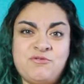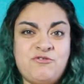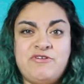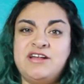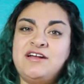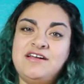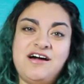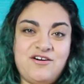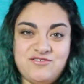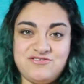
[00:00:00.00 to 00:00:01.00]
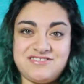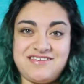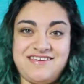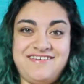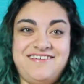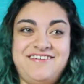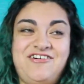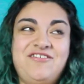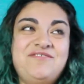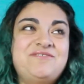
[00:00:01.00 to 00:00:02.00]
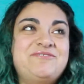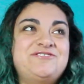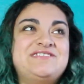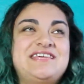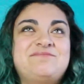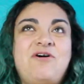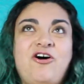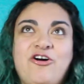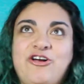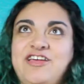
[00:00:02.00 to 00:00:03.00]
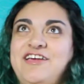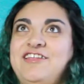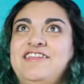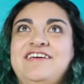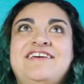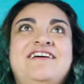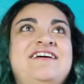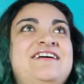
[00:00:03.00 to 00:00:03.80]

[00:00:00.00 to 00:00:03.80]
We rented out a house and all of them were just like partying, like